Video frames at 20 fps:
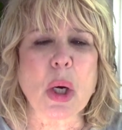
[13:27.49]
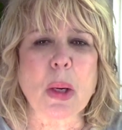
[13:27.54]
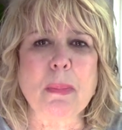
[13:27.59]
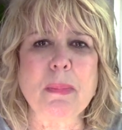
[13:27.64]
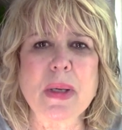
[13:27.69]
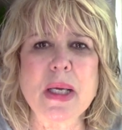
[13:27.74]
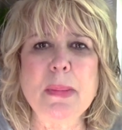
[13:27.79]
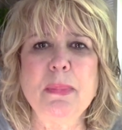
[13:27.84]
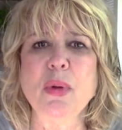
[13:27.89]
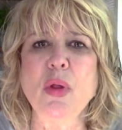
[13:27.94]
are
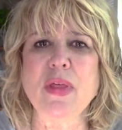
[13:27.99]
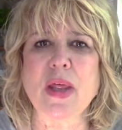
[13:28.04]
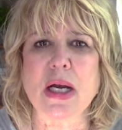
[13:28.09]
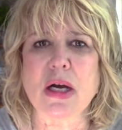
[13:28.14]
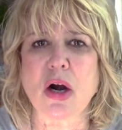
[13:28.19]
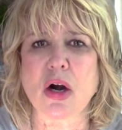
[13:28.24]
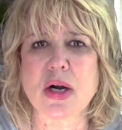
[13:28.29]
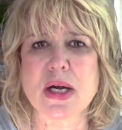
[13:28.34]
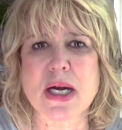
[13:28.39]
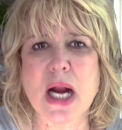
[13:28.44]
people
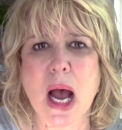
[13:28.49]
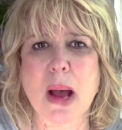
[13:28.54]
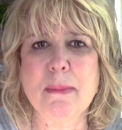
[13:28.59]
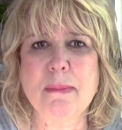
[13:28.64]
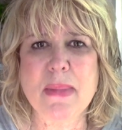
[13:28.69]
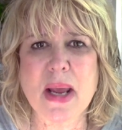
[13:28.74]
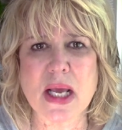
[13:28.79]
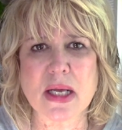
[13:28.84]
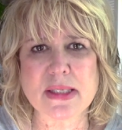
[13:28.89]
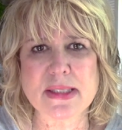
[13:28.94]
that are not
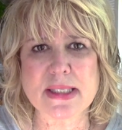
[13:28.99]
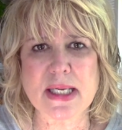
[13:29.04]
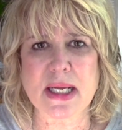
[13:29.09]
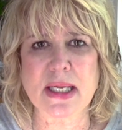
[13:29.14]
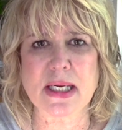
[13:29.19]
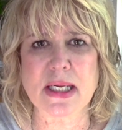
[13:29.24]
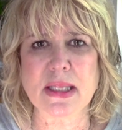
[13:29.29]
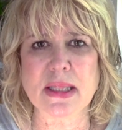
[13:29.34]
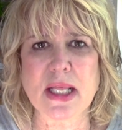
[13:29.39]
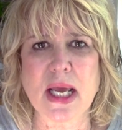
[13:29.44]

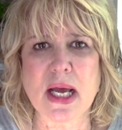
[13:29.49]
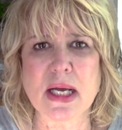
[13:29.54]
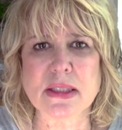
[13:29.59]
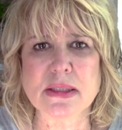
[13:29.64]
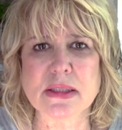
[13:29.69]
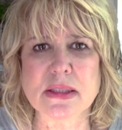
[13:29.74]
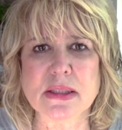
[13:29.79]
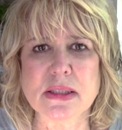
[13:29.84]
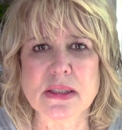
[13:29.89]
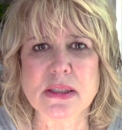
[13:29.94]
mandating
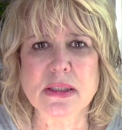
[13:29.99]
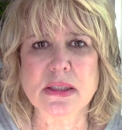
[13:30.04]
that.